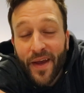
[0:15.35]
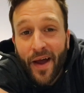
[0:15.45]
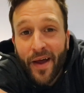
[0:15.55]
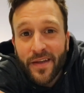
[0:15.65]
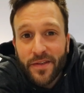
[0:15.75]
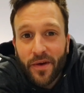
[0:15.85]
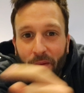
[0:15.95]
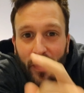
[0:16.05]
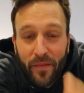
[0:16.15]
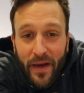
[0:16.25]
Guys,
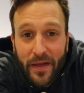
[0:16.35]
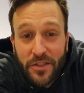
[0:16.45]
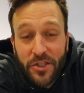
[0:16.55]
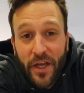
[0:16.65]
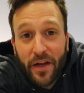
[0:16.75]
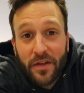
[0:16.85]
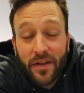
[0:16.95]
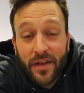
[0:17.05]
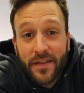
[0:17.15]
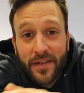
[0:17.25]
welcome back to the channel.
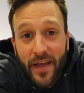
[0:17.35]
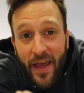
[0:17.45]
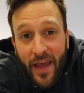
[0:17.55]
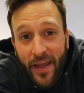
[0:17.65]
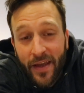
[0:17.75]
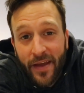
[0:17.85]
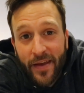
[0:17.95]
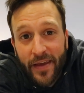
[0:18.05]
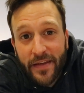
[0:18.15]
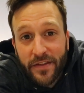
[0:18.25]
Today
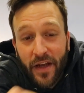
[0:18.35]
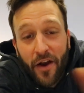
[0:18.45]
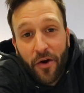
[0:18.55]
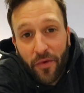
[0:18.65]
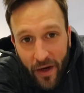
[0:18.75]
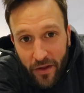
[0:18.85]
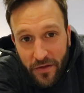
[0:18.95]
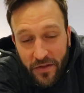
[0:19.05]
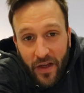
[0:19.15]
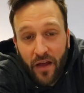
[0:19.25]
is not our regular
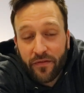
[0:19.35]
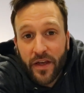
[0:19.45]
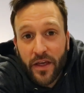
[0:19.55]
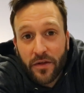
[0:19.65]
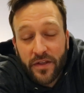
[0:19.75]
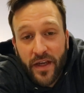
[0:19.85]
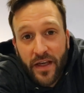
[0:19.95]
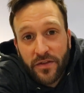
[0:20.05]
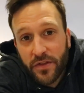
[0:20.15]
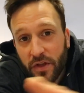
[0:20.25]
style video. Today
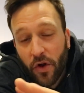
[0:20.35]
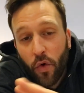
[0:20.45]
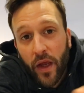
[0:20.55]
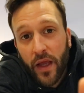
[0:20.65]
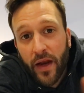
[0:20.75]
is just a quick